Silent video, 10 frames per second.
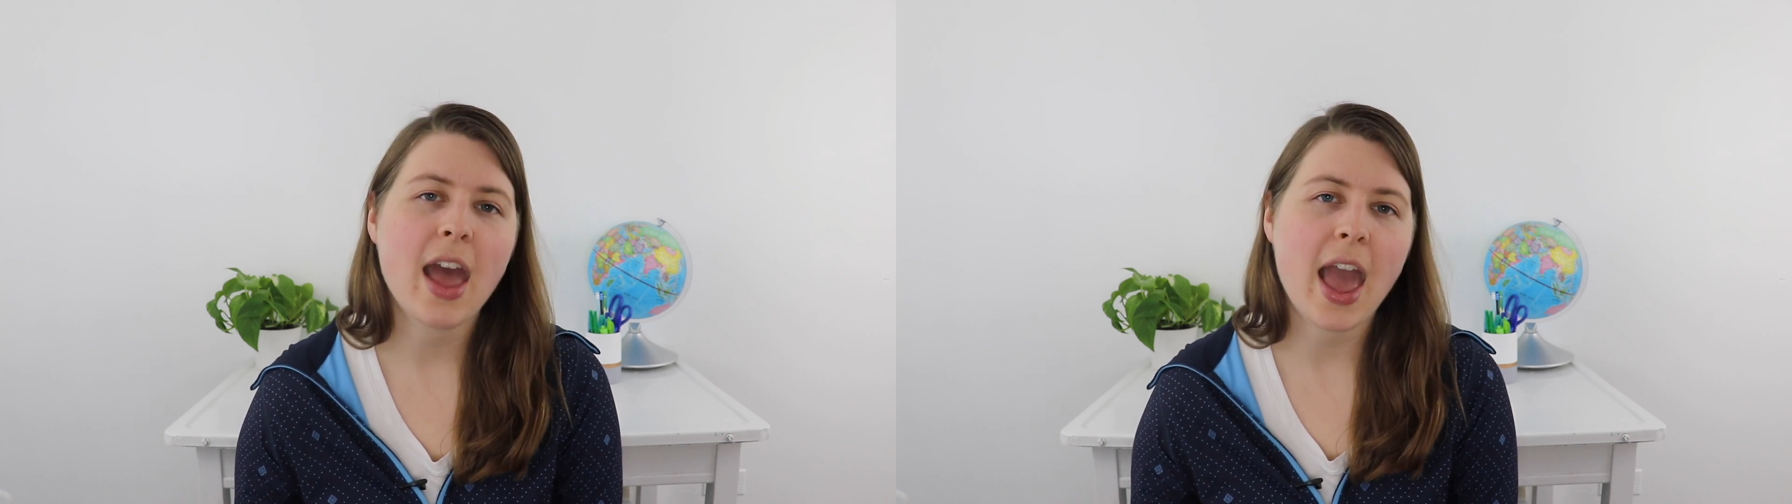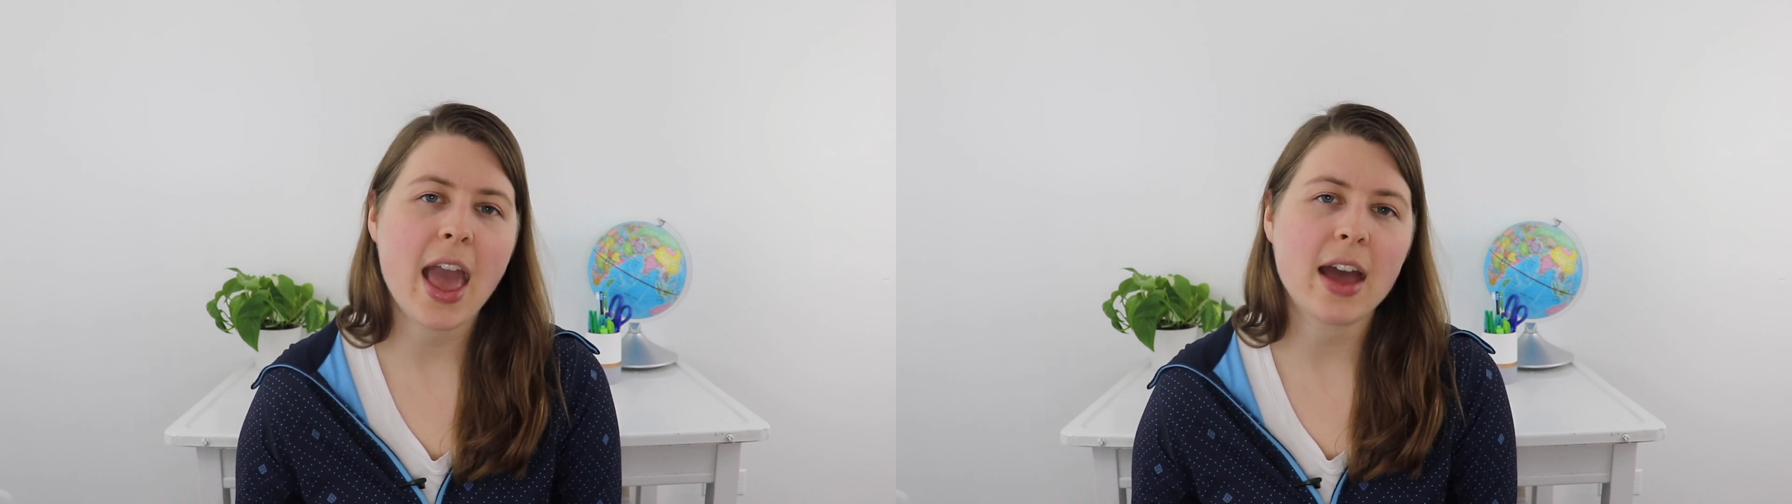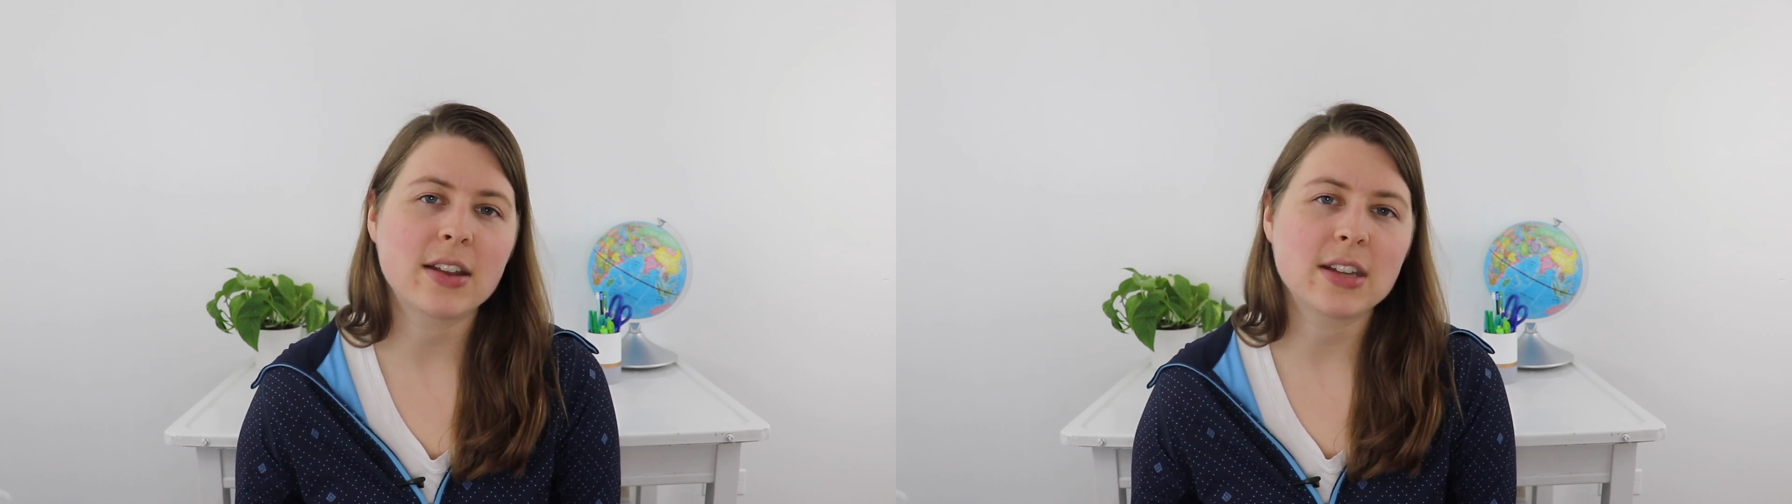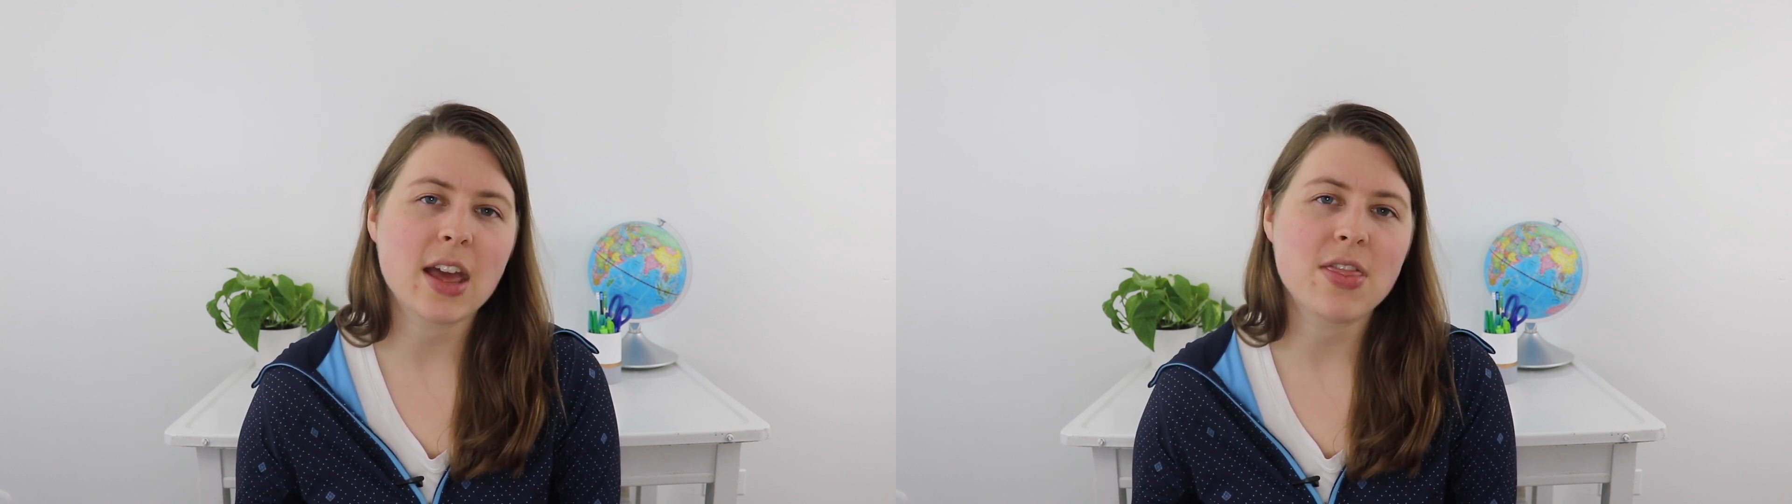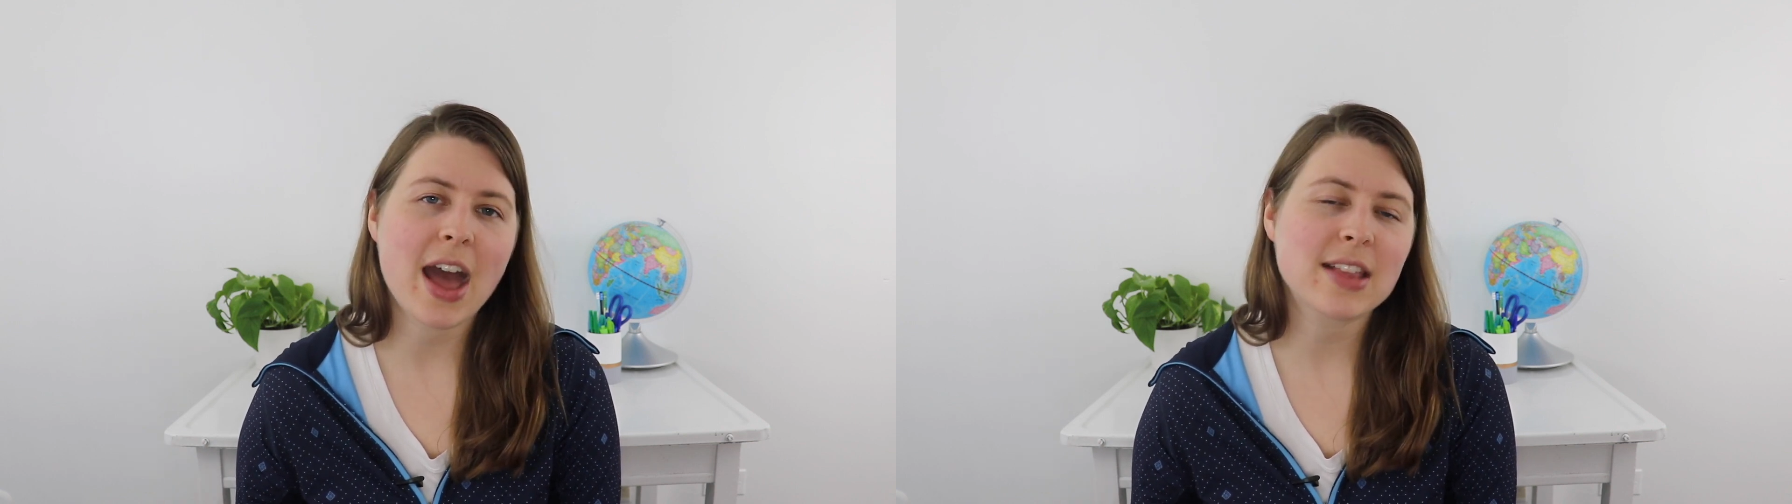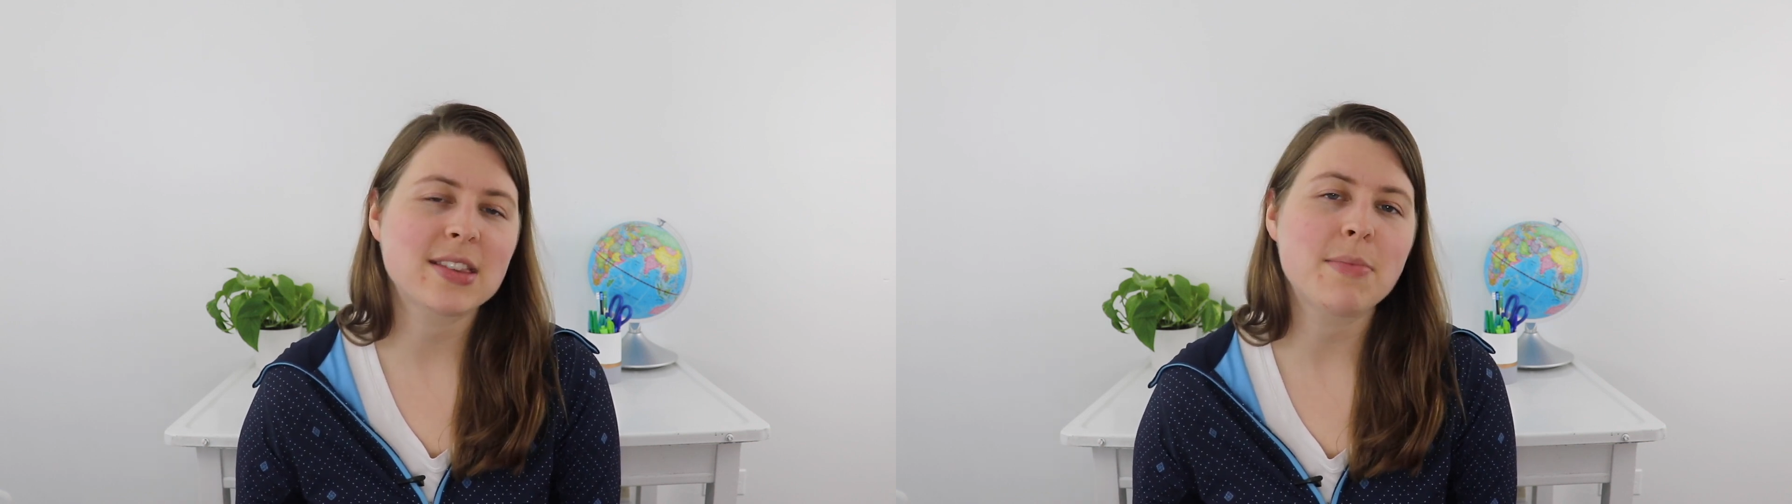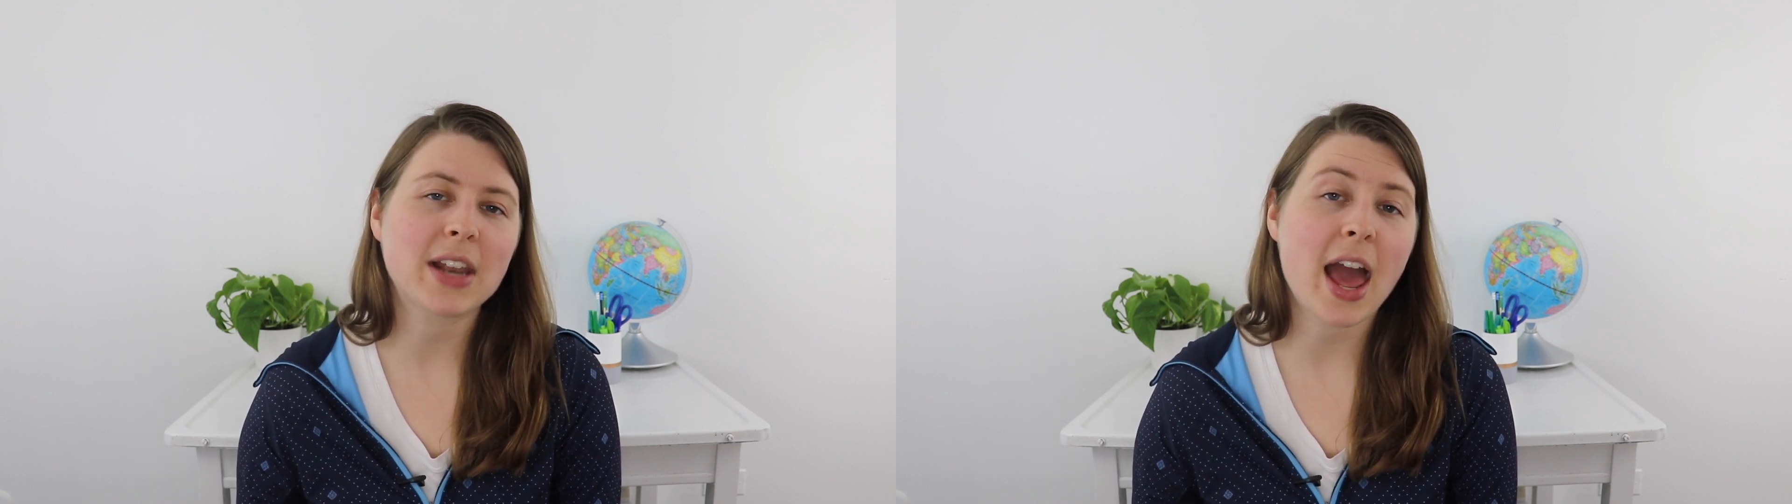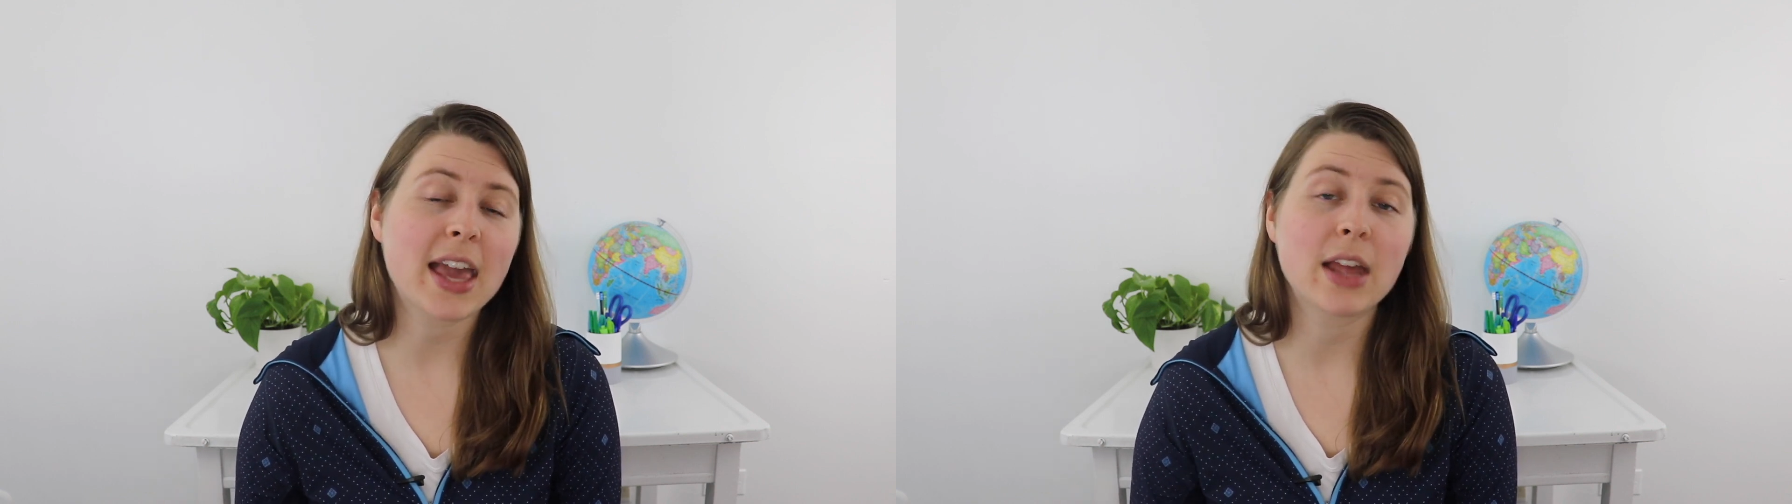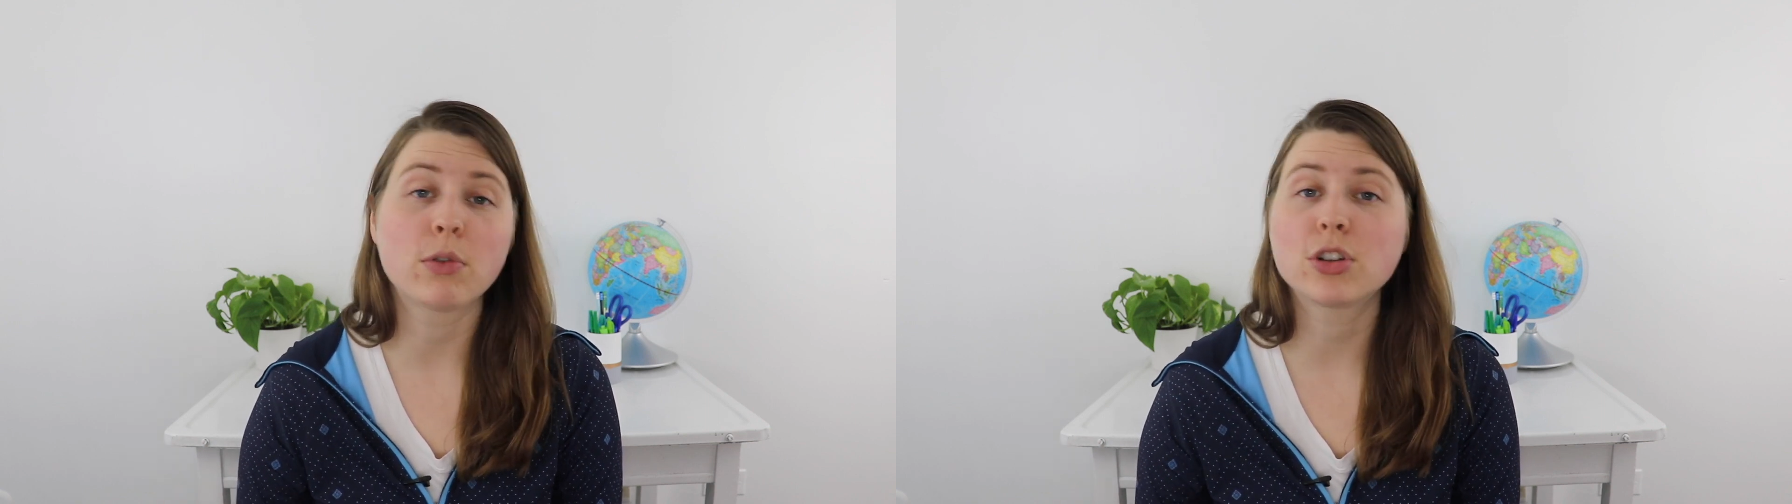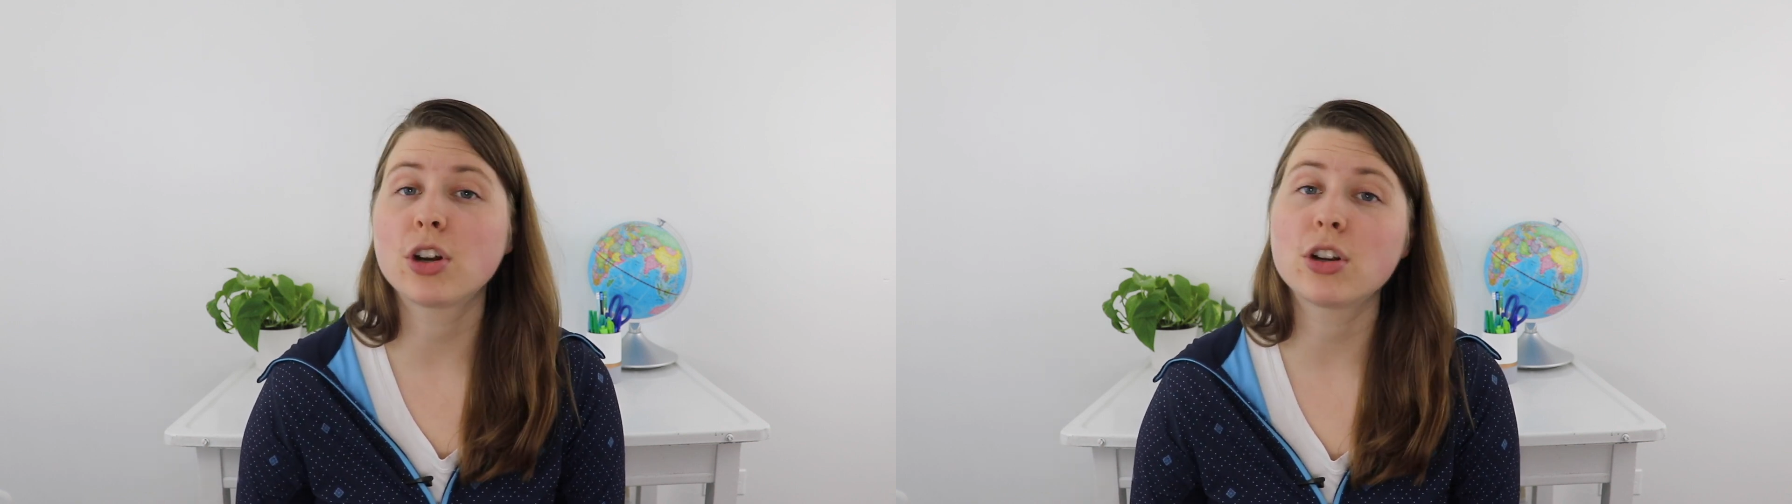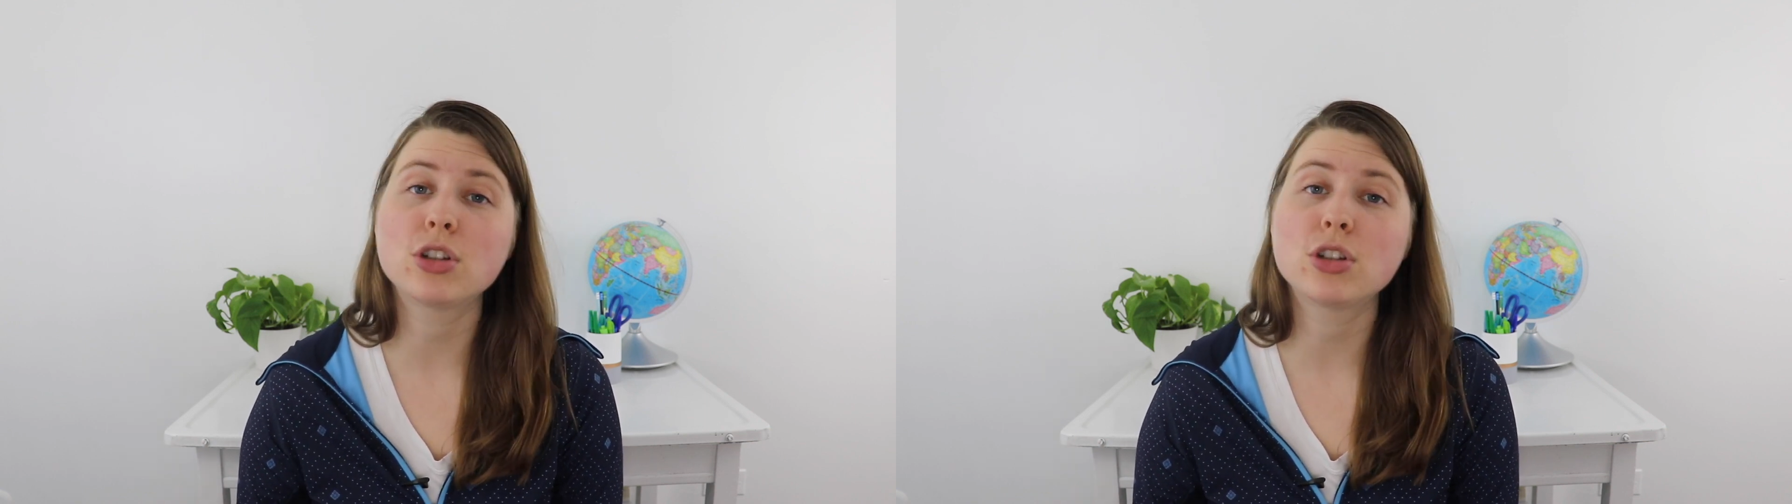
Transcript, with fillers: And that's something I can return